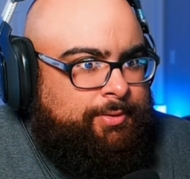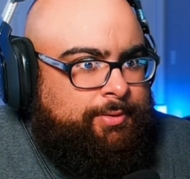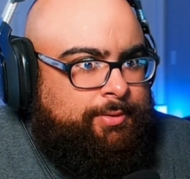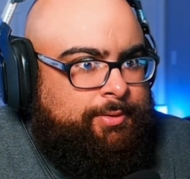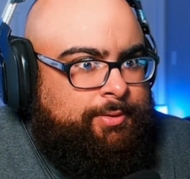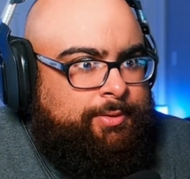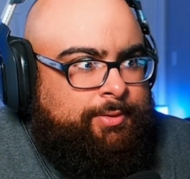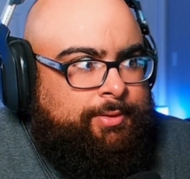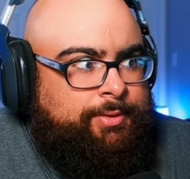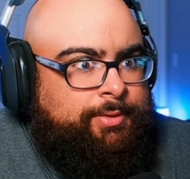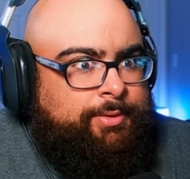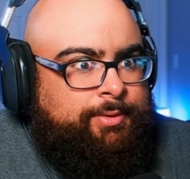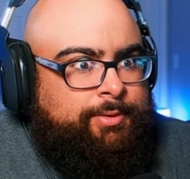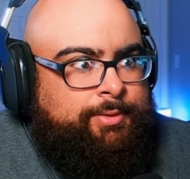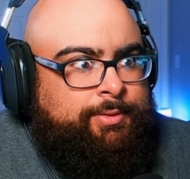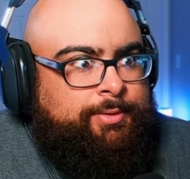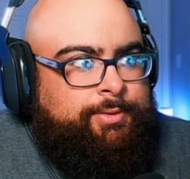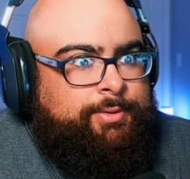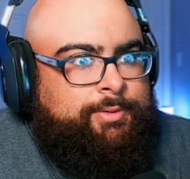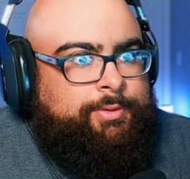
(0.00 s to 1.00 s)

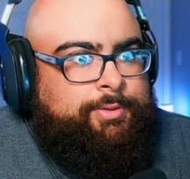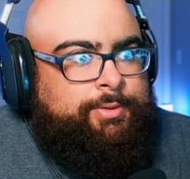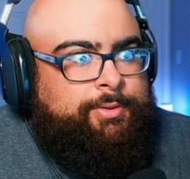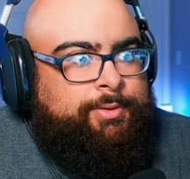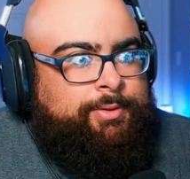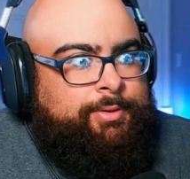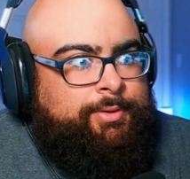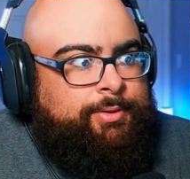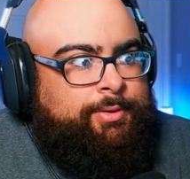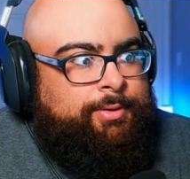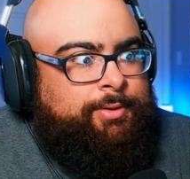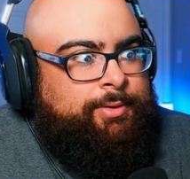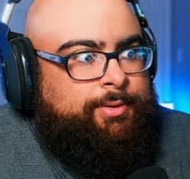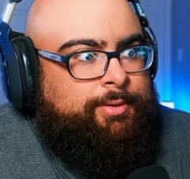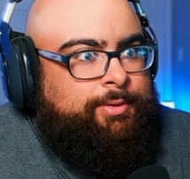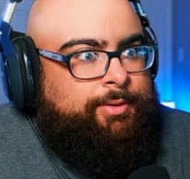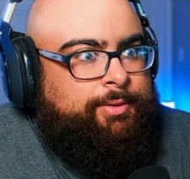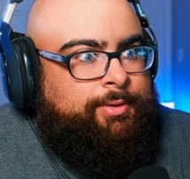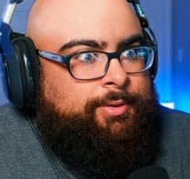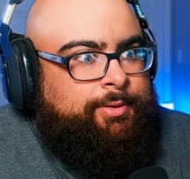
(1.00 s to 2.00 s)

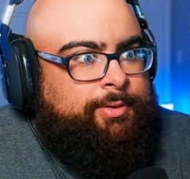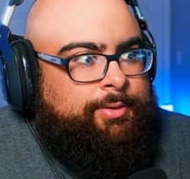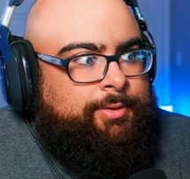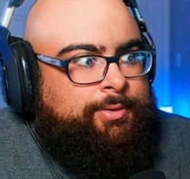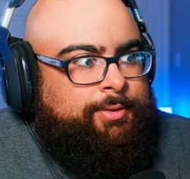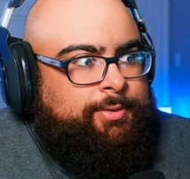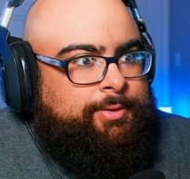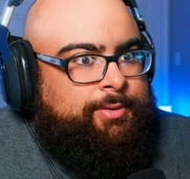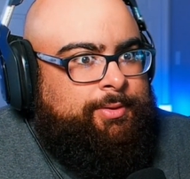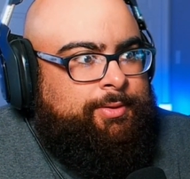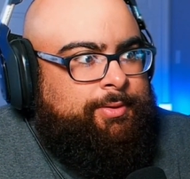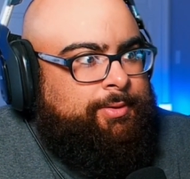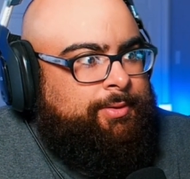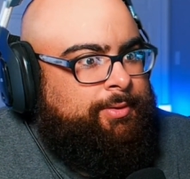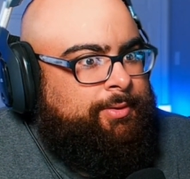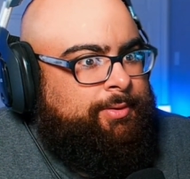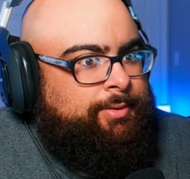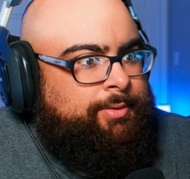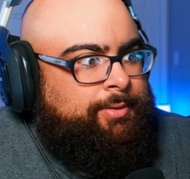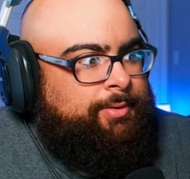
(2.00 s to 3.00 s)

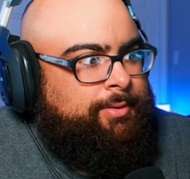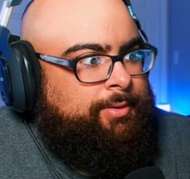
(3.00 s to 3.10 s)
Nobody speaks.